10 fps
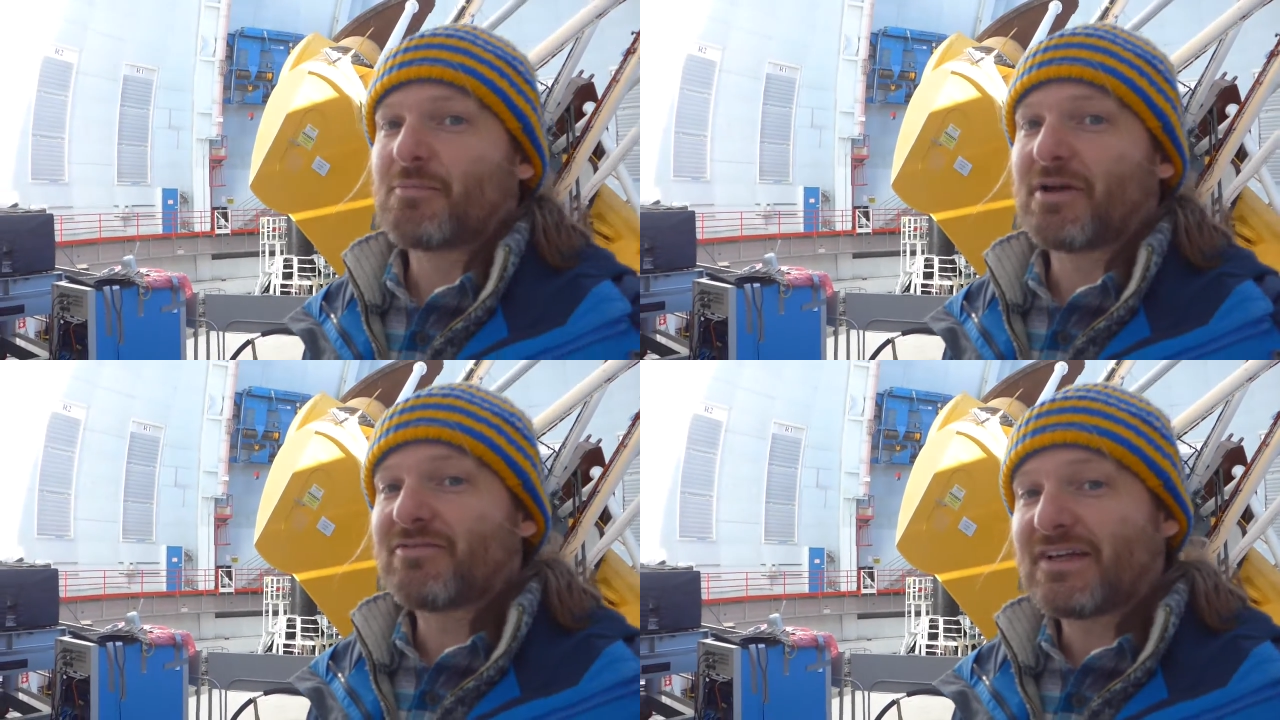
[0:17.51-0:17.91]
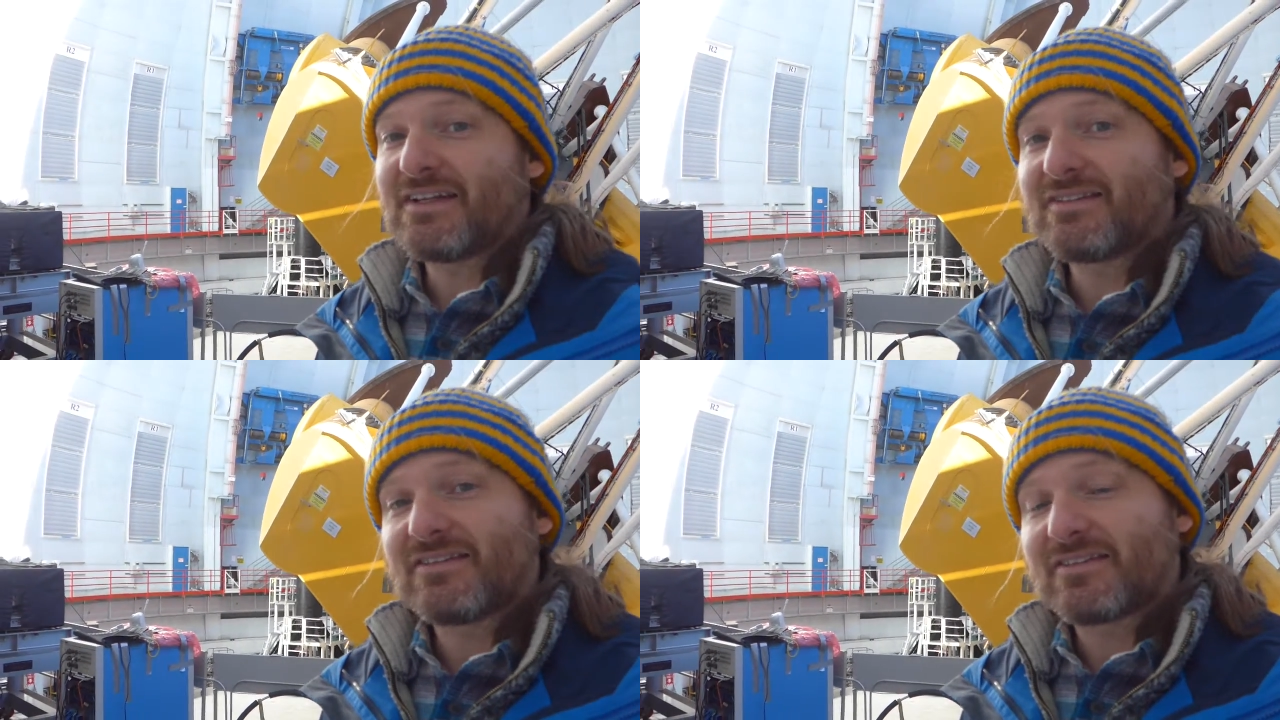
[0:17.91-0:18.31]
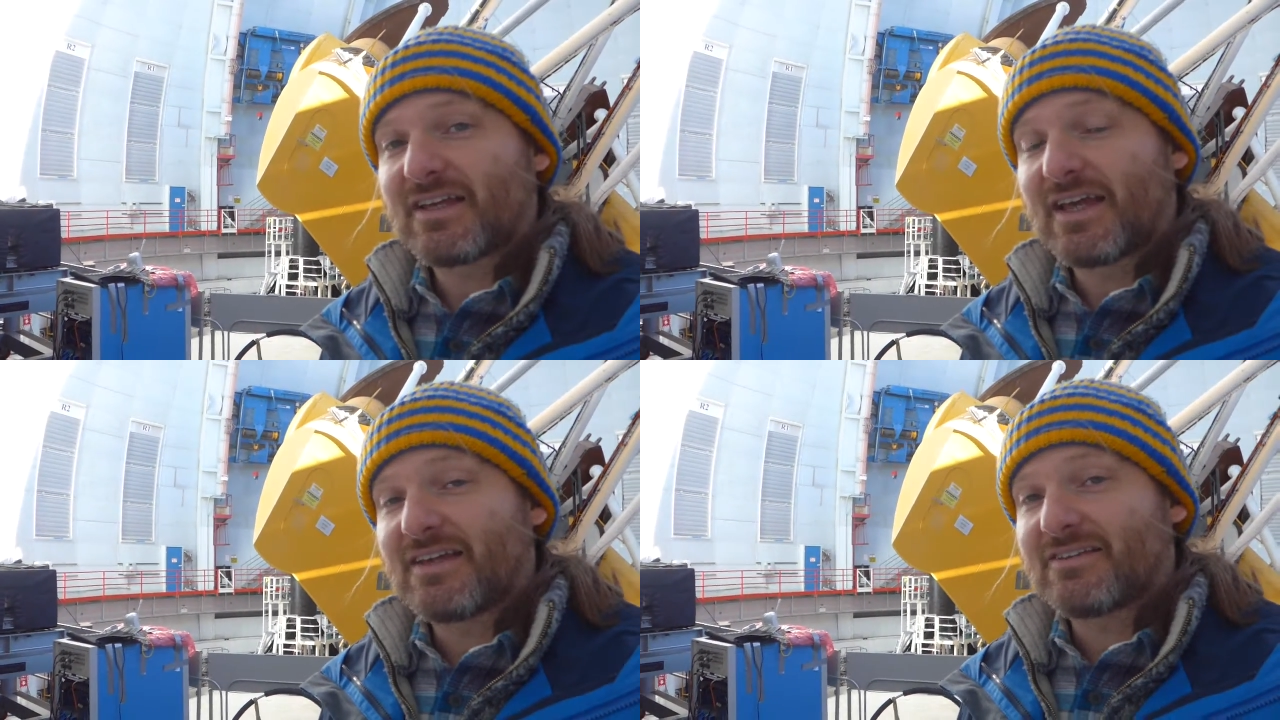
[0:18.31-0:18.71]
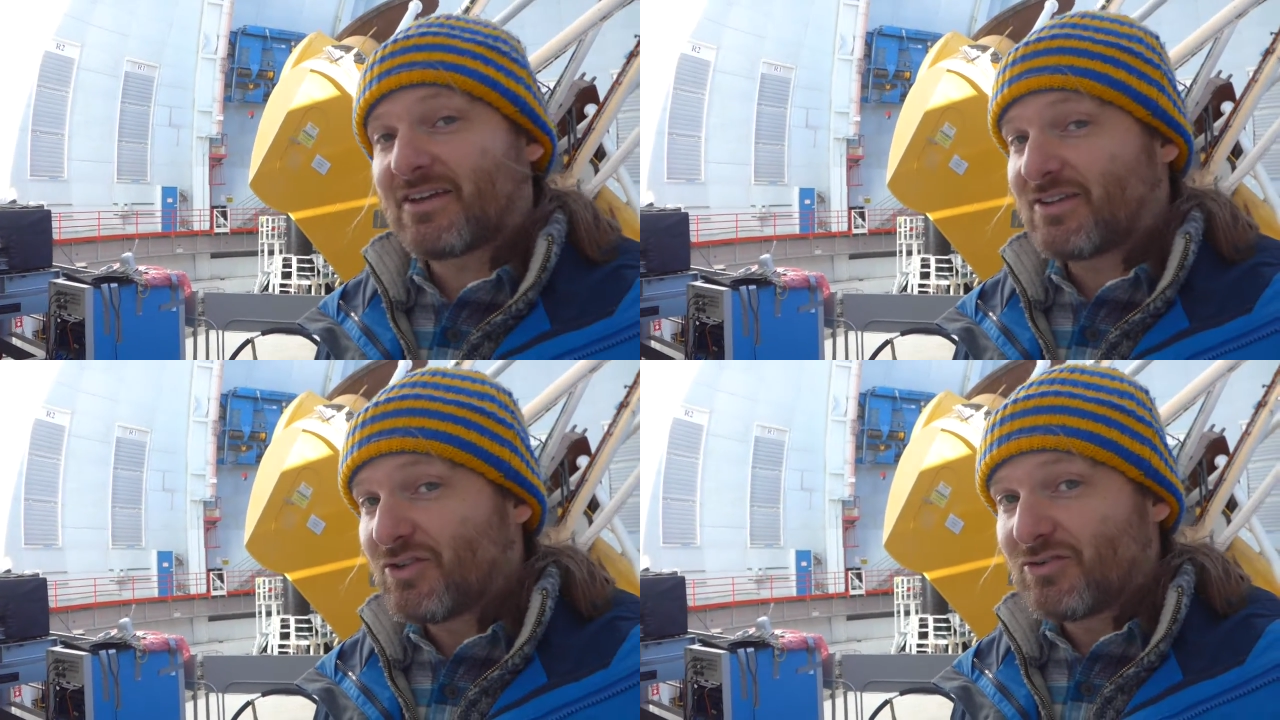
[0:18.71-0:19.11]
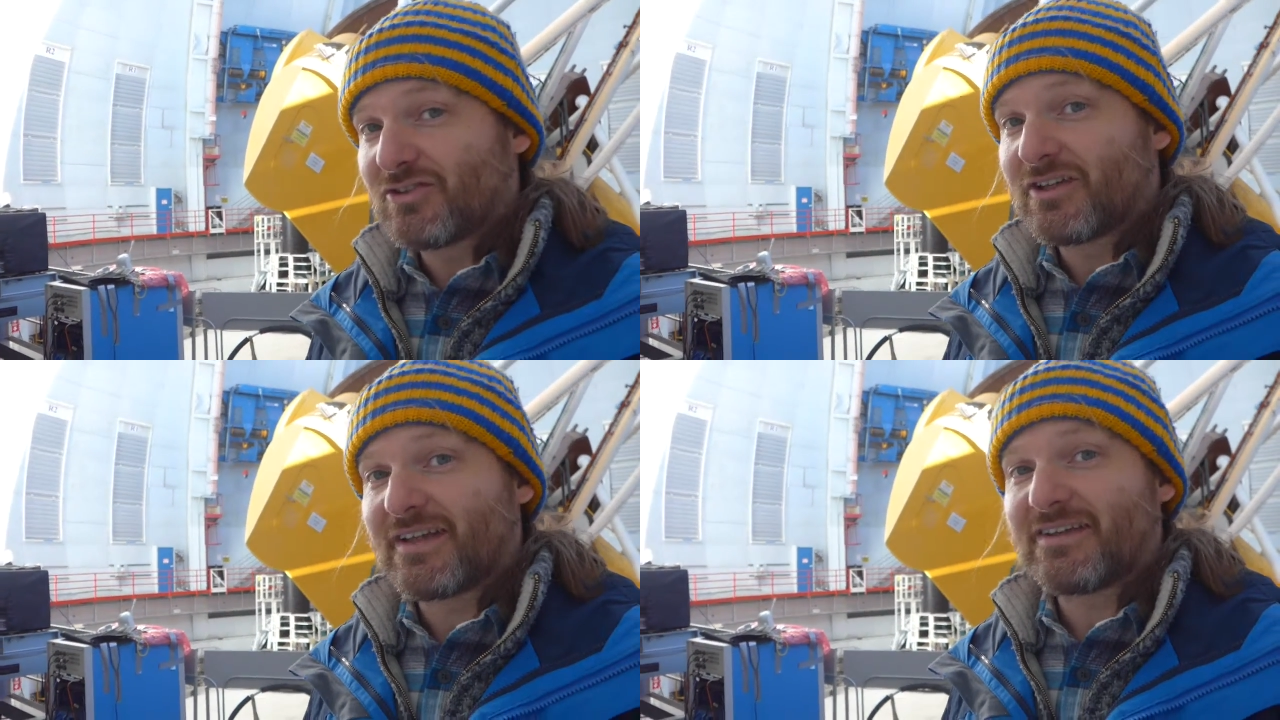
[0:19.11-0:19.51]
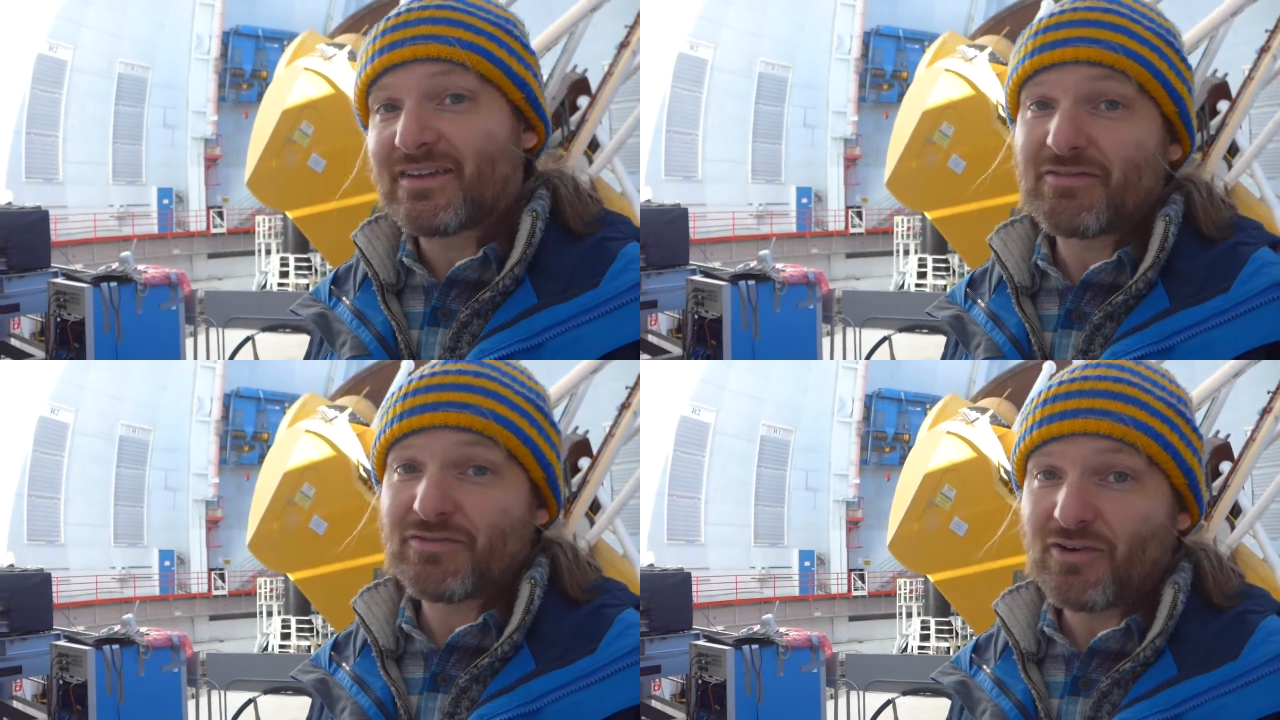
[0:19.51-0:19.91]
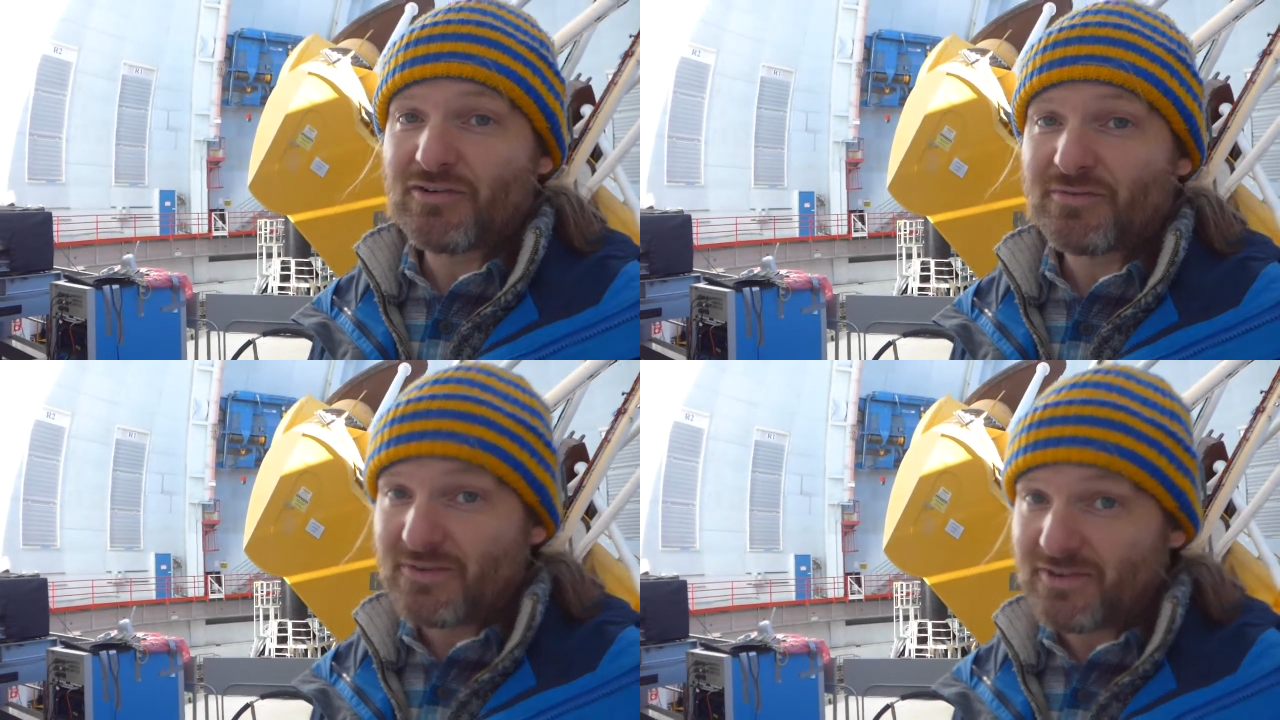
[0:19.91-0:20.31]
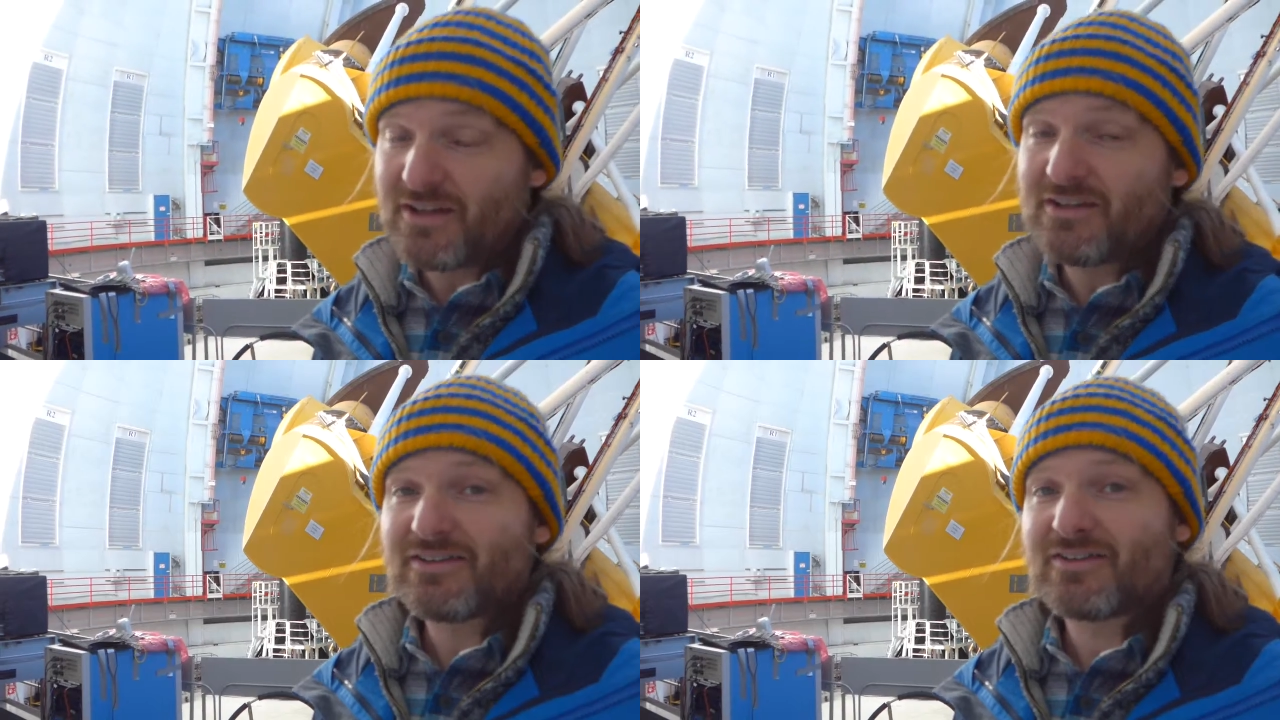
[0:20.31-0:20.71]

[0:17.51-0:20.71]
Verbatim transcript: But Venus is, is unusual in that it's never far from the sun,